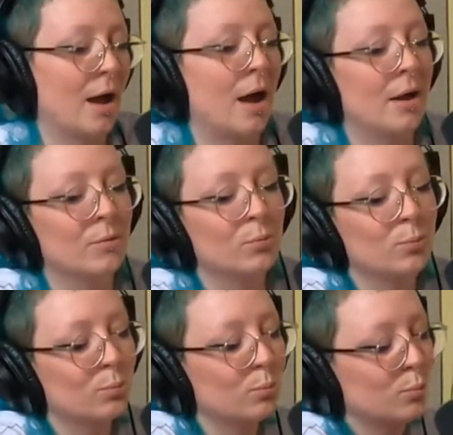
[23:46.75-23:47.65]
I
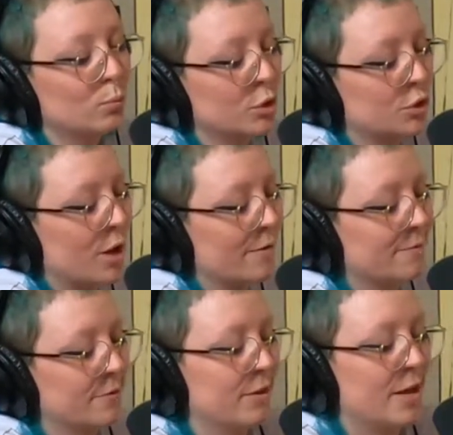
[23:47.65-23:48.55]
strive
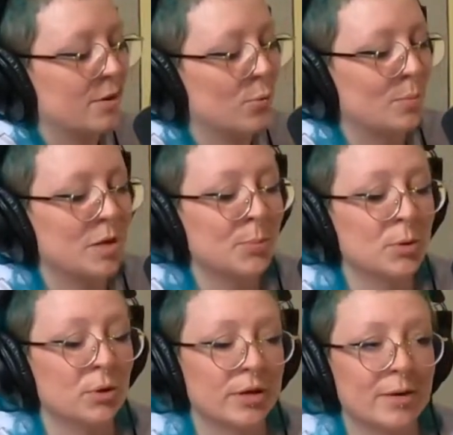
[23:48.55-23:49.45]
for like when
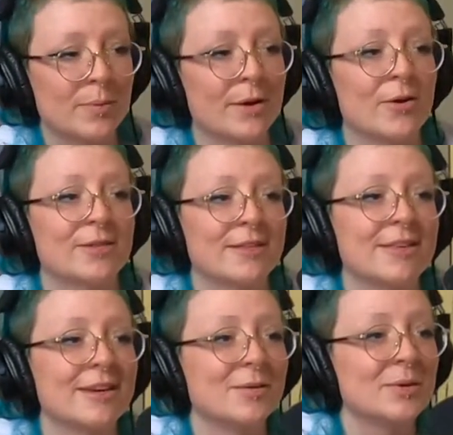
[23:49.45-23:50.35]
people look at my art that
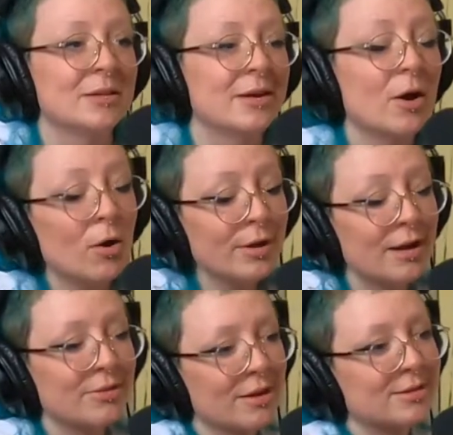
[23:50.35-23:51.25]
they could be like, oh
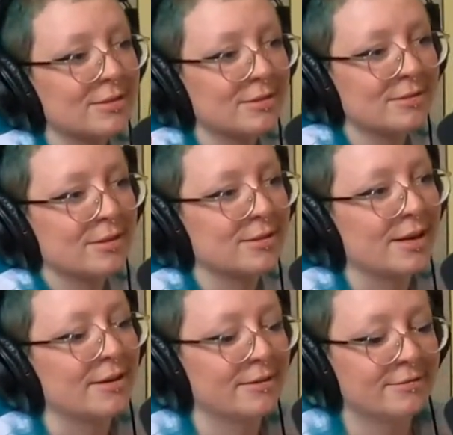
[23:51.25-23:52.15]
yeah, that's
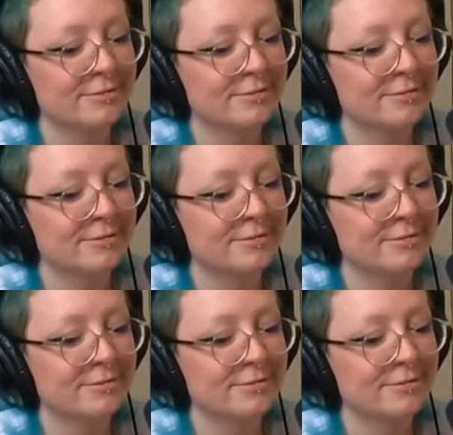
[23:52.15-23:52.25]
Anna,